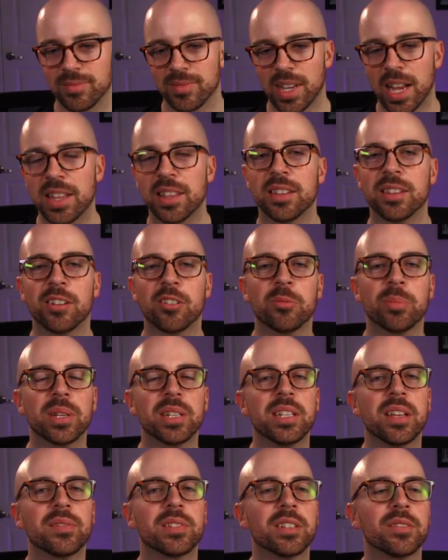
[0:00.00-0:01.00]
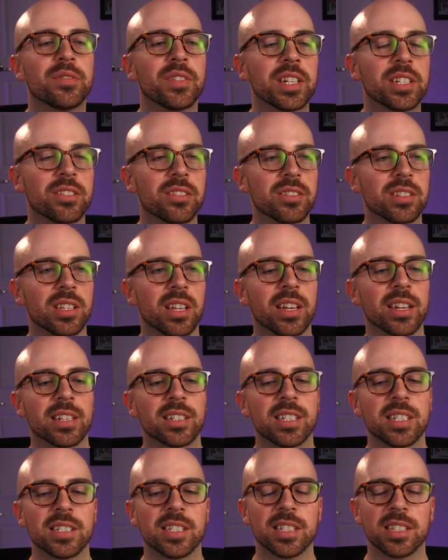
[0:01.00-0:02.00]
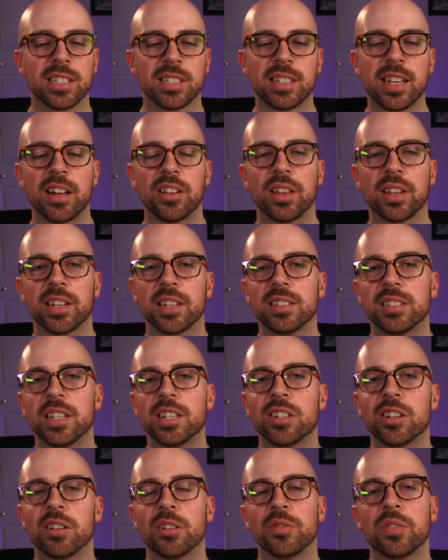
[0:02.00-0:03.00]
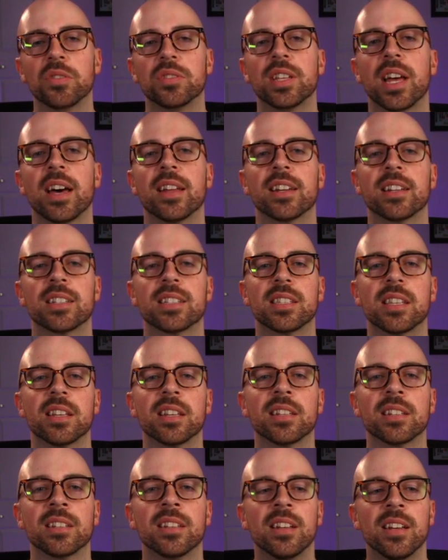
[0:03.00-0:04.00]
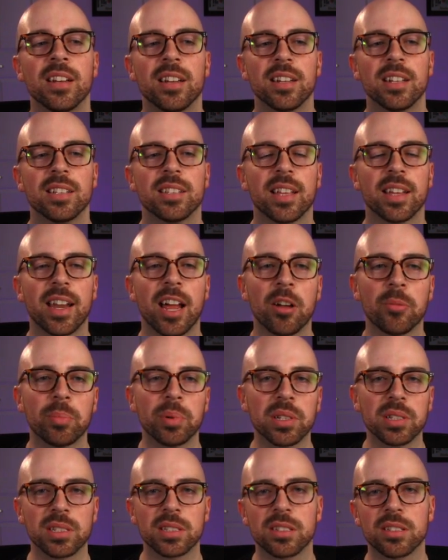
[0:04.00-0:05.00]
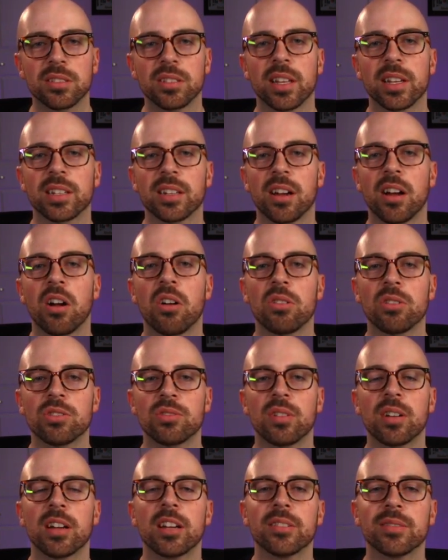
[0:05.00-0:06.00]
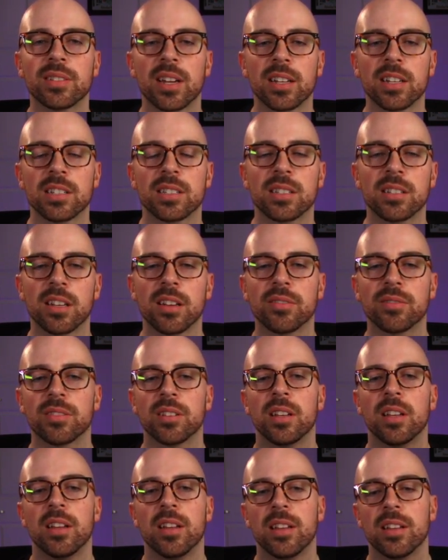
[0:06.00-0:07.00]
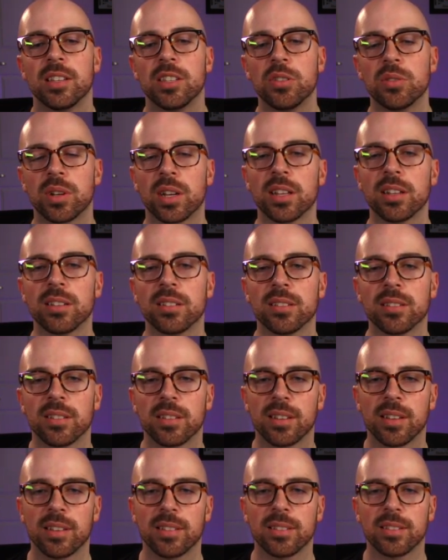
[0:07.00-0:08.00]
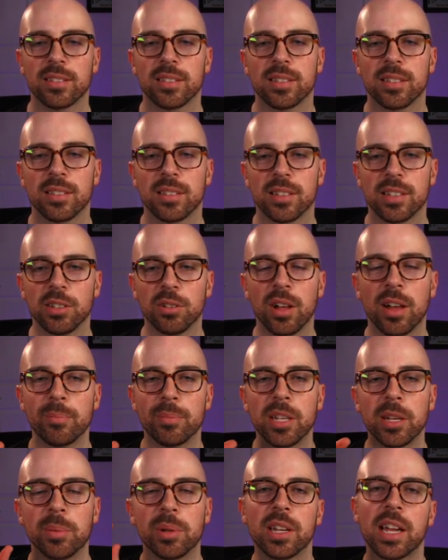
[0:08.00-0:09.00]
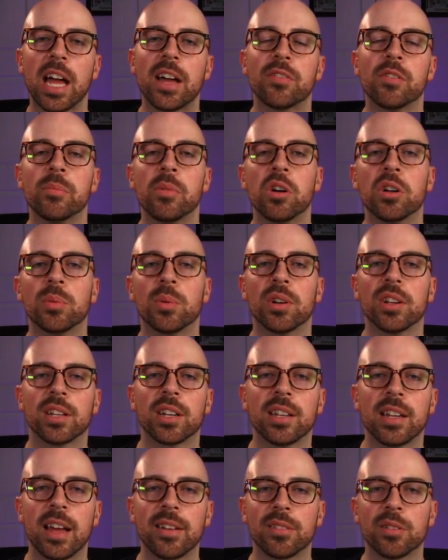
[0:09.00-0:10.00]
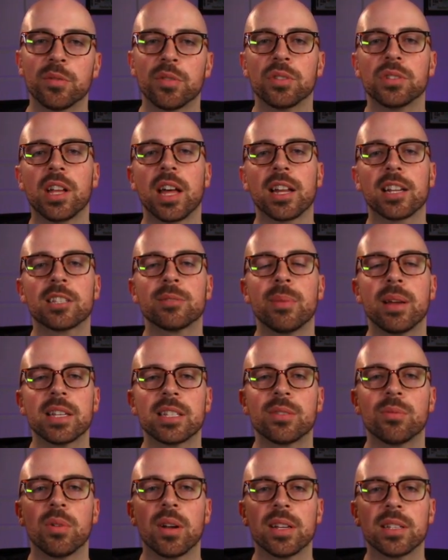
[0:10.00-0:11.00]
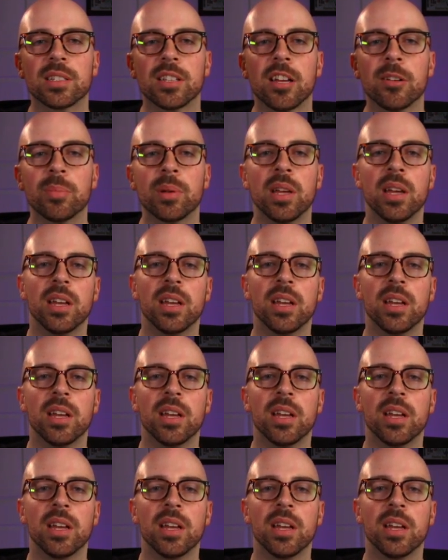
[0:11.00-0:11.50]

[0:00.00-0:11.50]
And then there will be nifty features like, since this is now like a digital photonics thing that outputs to like a hard drive kind of stuff, you'll be able to have a mode where you can have the Photonics mass raise up,